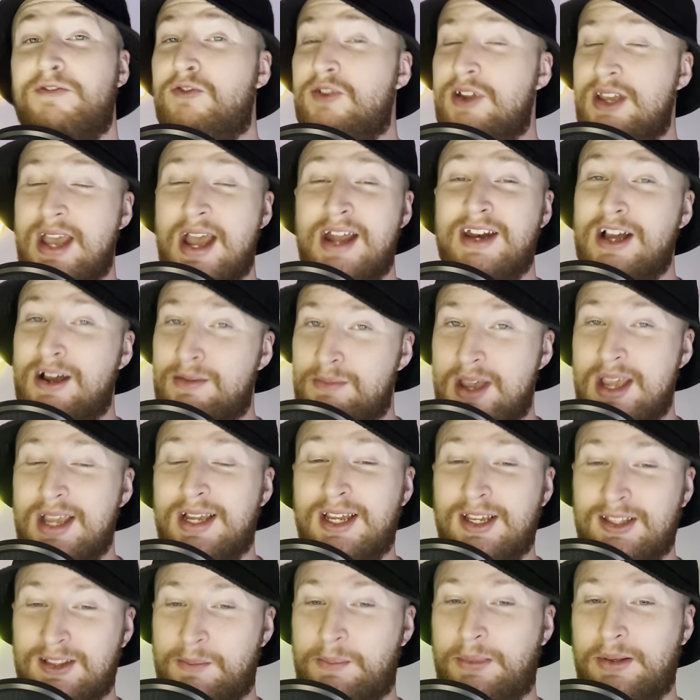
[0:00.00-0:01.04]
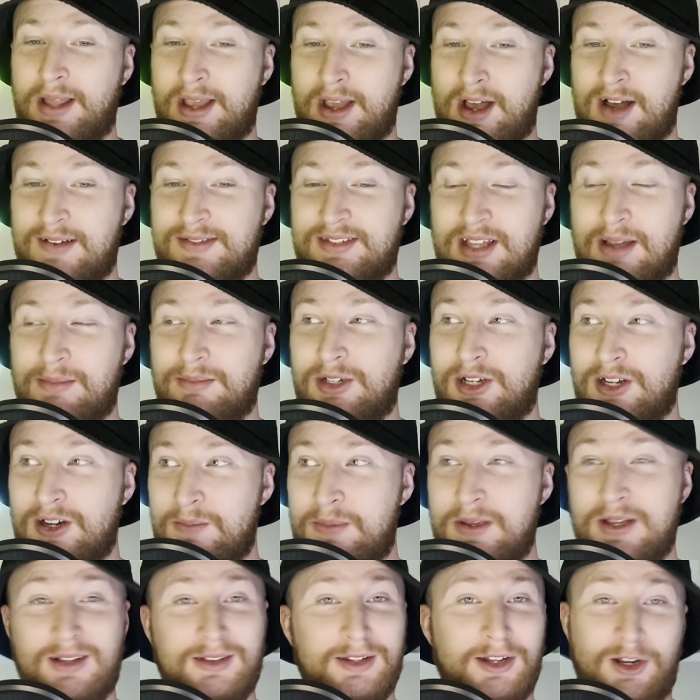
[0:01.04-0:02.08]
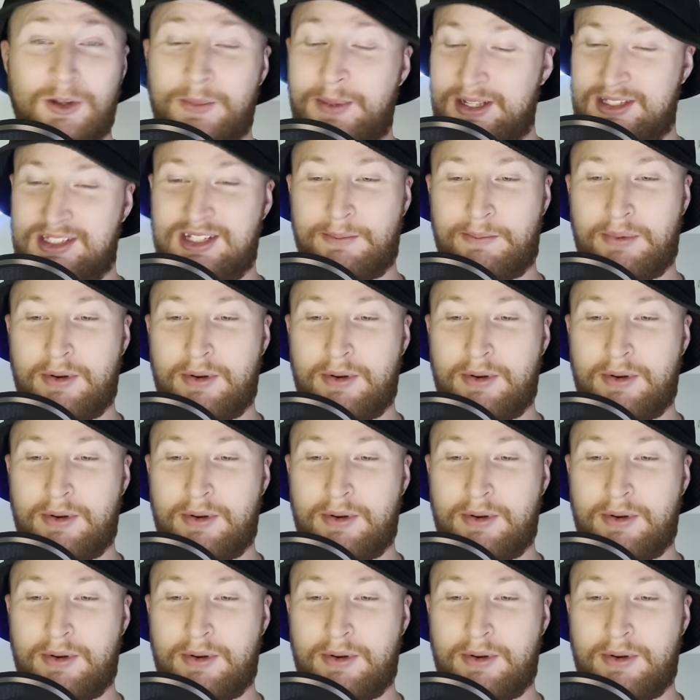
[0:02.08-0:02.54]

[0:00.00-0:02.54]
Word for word: If we end up making the playoffs, I'm going to be a little bit